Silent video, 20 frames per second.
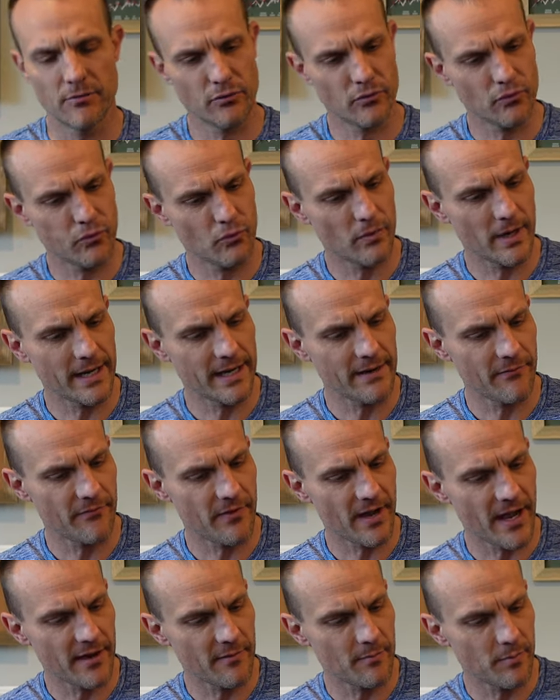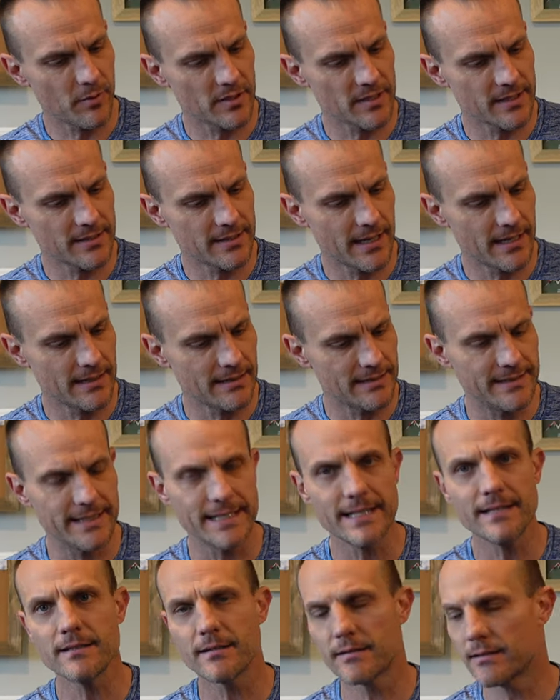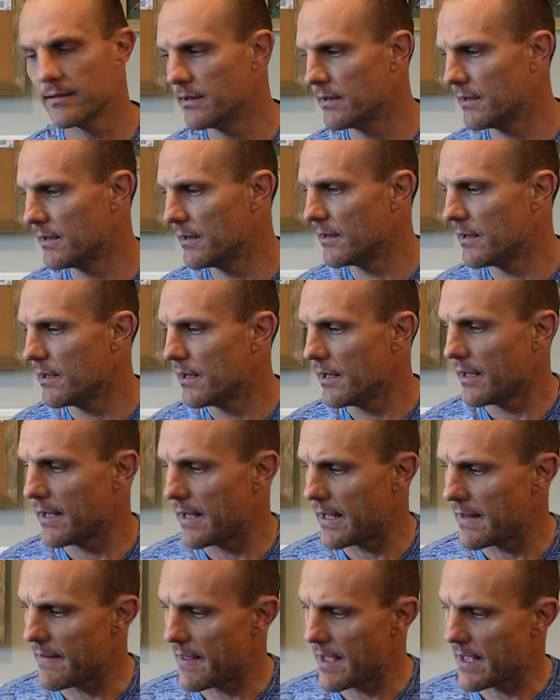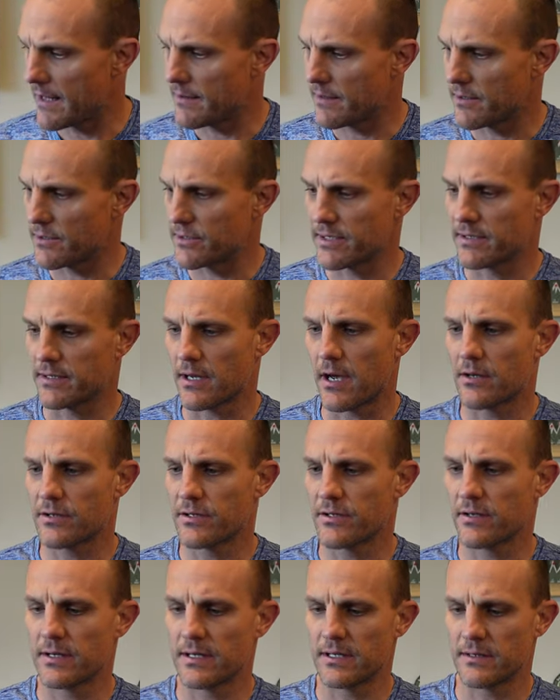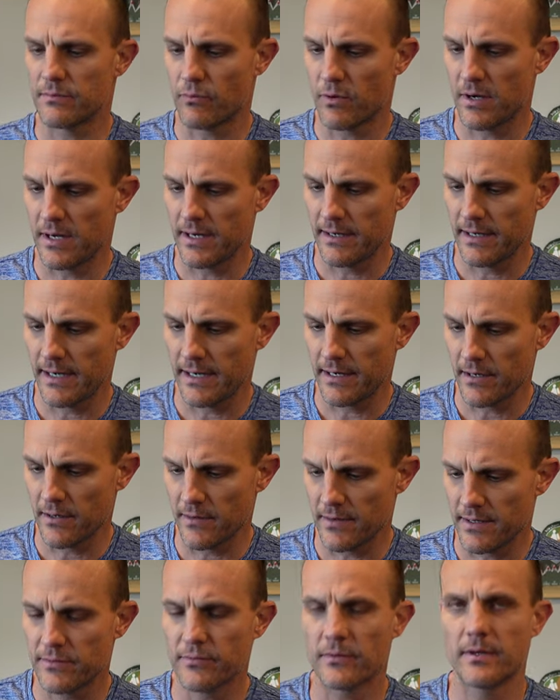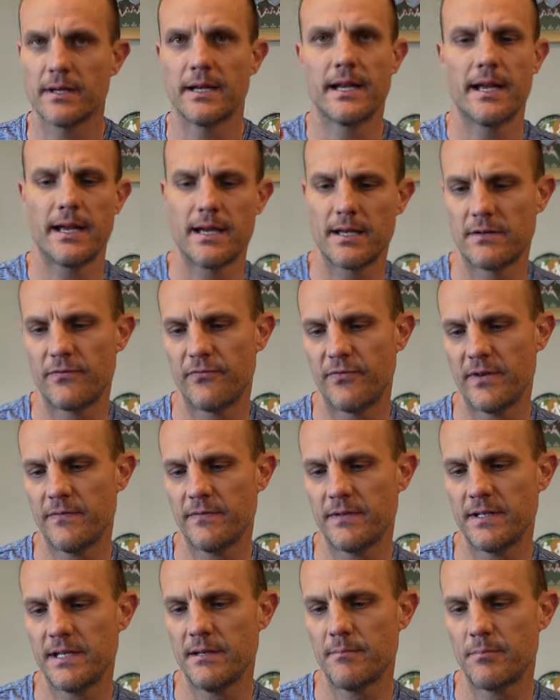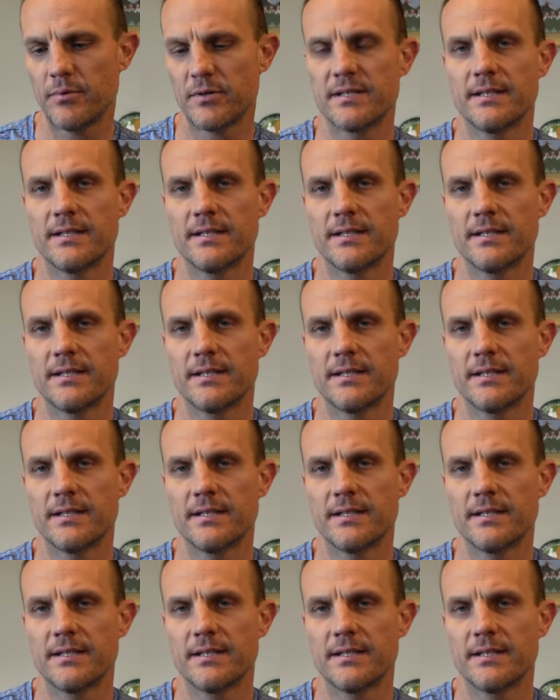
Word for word: 25% DEET and then there's this also this one here. This one has 15%